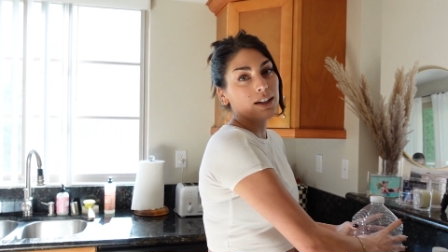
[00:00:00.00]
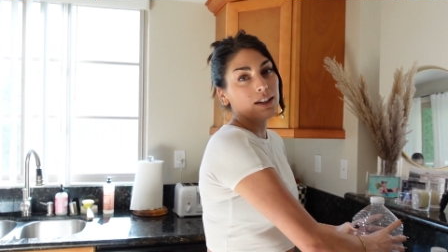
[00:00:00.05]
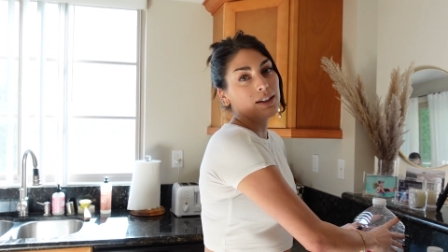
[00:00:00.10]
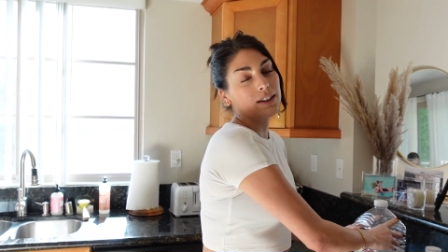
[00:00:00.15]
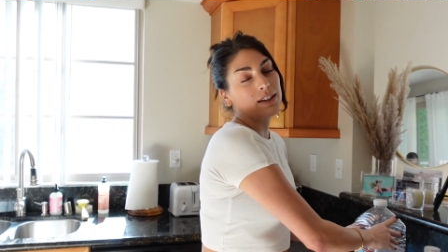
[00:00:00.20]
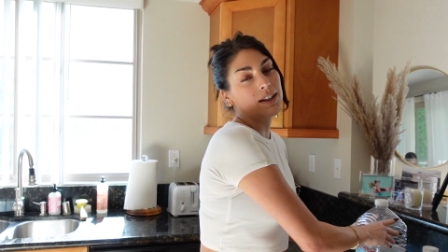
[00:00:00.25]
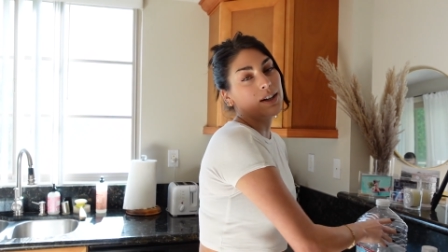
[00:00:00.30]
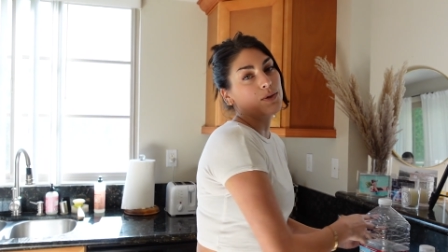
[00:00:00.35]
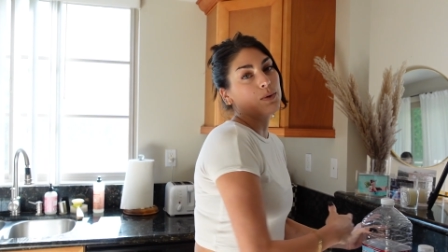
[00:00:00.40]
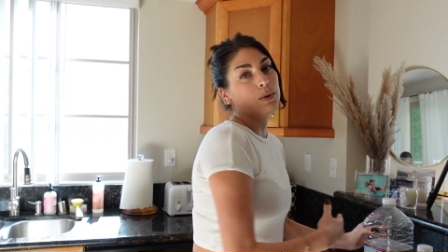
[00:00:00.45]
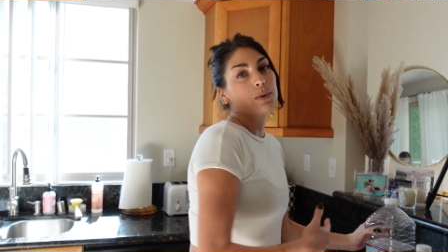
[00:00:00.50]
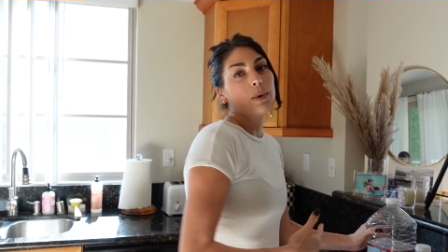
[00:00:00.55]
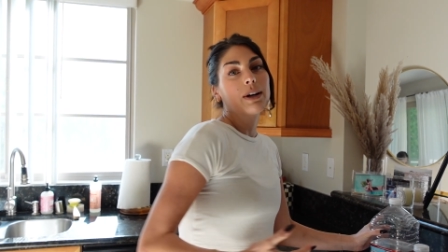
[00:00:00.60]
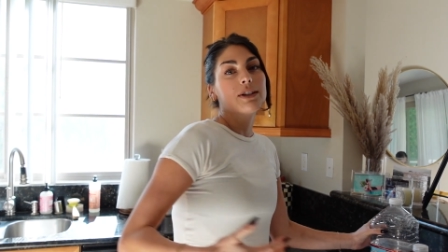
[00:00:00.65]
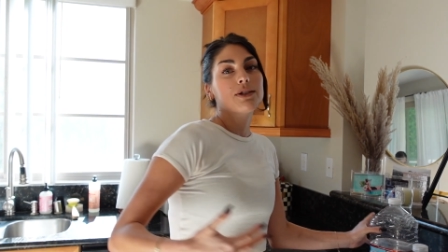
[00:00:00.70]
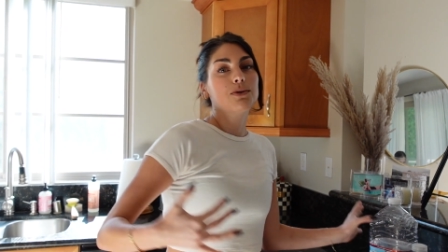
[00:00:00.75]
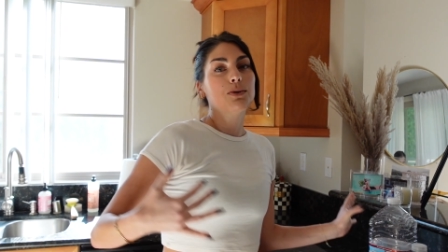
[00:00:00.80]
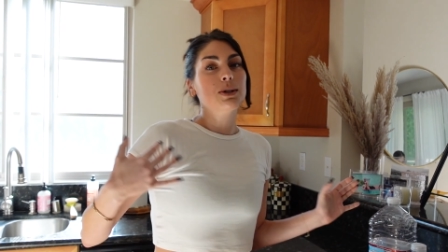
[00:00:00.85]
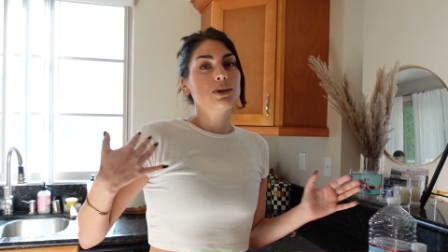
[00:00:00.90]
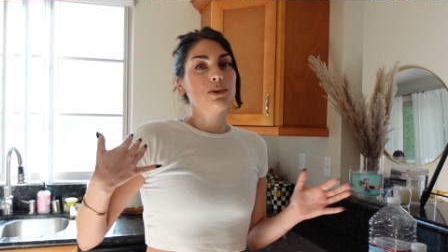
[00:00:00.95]
because we wear
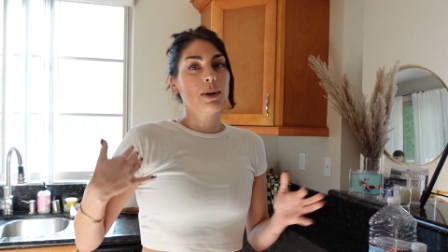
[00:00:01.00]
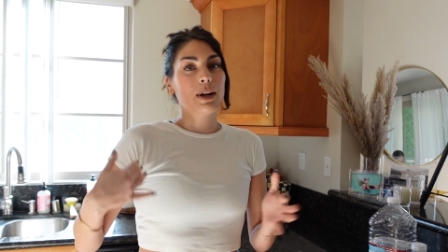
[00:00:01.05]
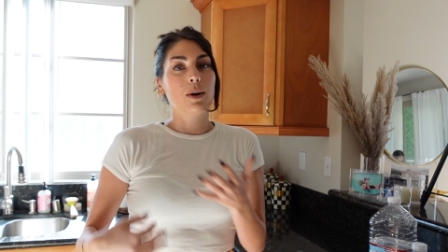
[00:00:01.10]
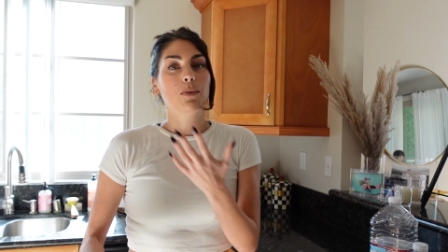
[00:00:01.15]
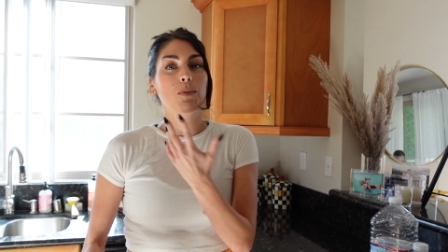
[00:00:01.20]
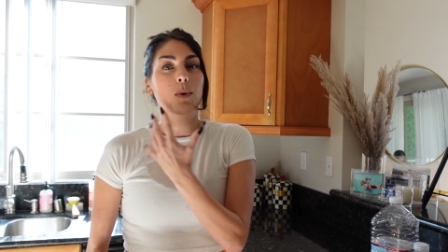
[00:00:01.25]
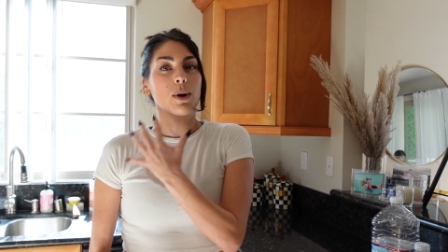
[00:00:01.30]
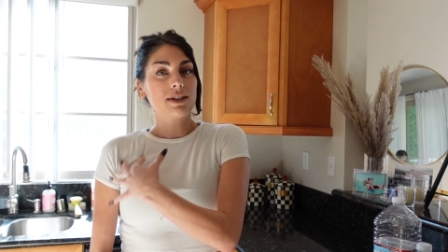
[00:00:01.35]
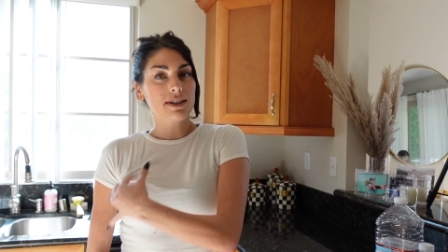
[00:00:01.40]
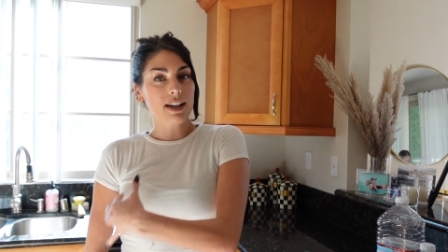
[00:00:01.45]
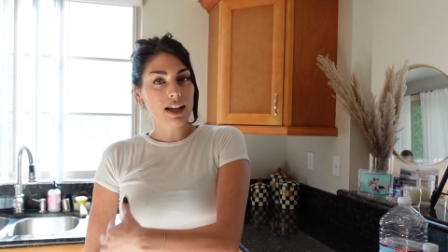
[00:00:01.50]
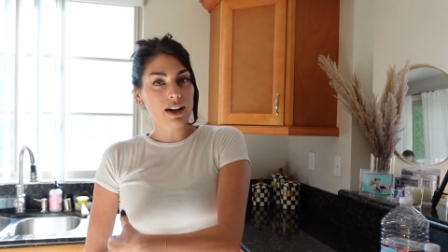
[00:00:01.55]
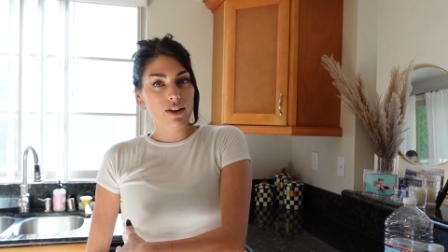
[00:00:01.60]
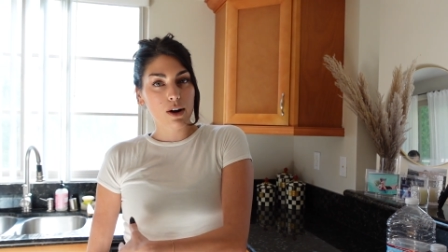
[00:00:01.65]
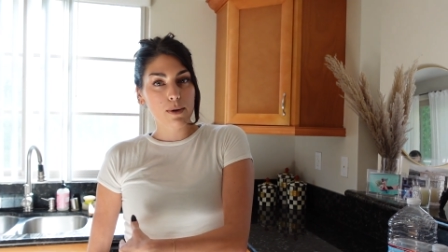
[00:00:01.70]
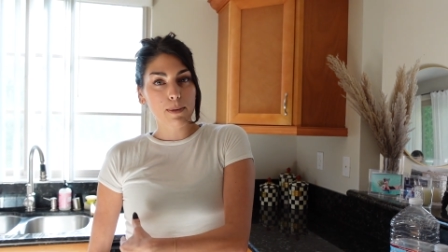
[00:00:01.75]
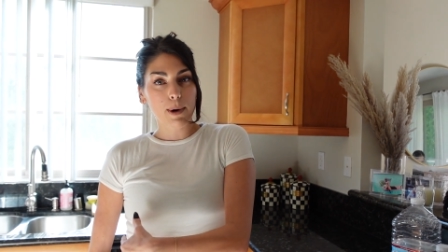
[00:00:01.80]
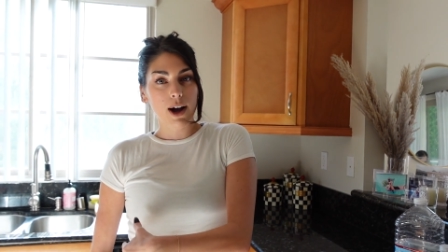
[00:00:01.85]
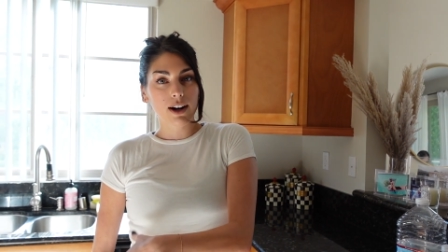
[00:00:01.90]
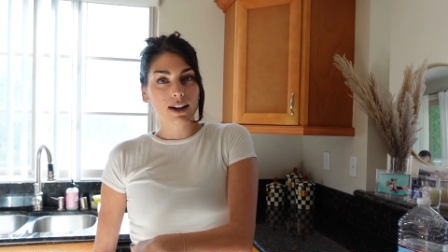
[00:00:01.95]
sweet sweat on one side of
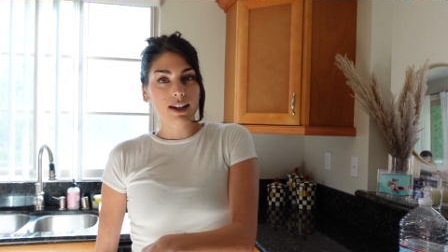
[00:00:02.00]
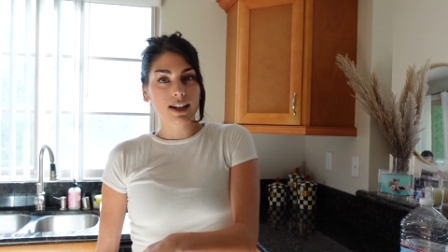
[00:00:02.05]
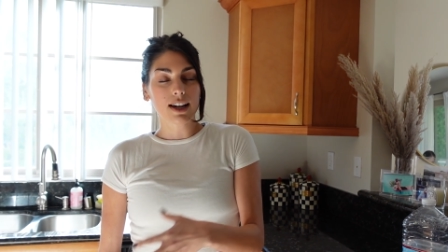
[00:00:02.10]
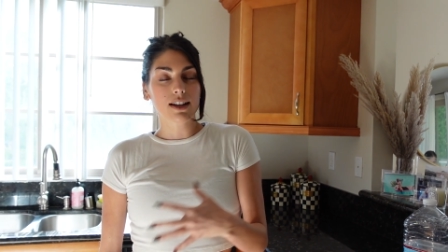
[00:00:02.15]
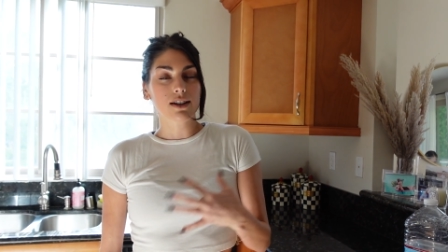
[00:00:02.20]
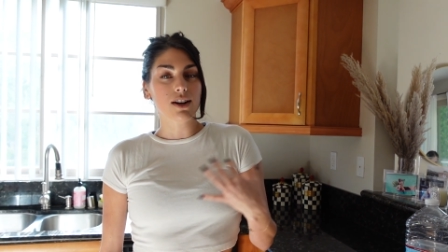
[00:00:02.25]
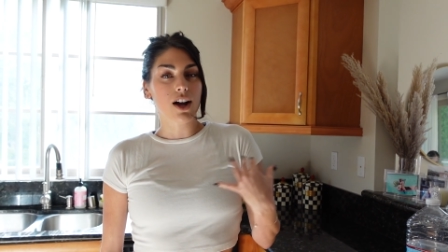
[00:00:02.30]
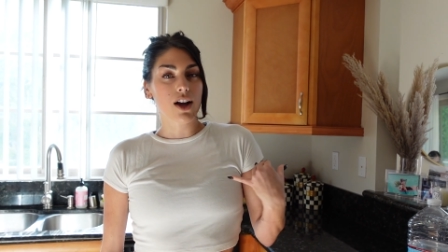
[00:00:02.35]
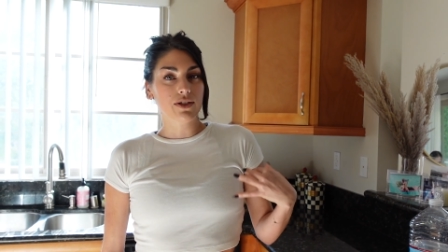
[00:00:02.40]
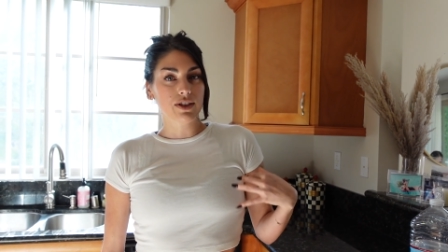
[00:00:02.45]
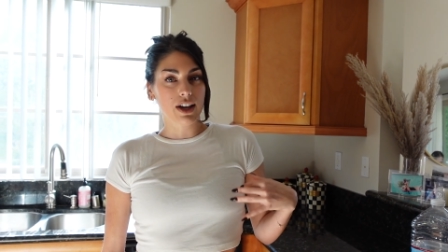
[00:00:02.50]
our body and not